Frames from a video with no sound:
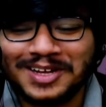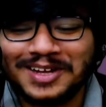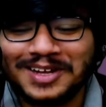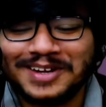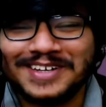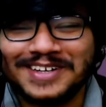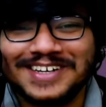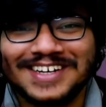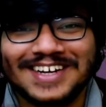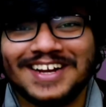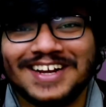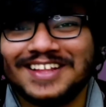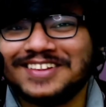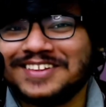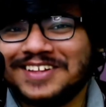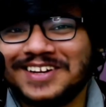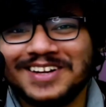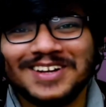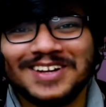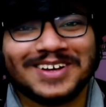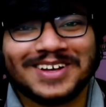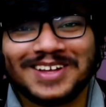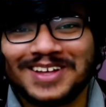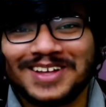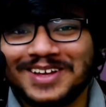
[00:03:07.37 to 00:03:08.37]
isn't
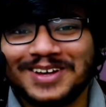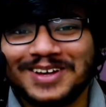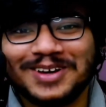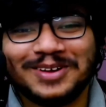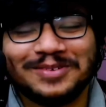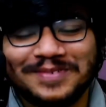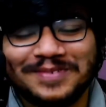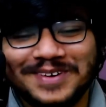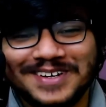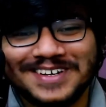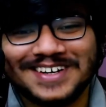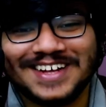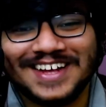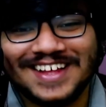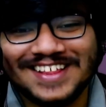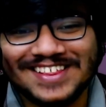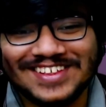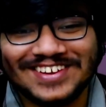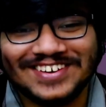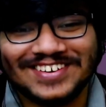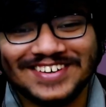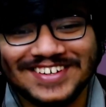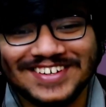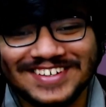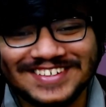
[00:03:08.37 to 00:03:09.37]
looking good for
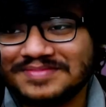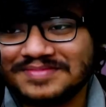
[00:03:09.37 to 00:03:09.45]
Tanjiro.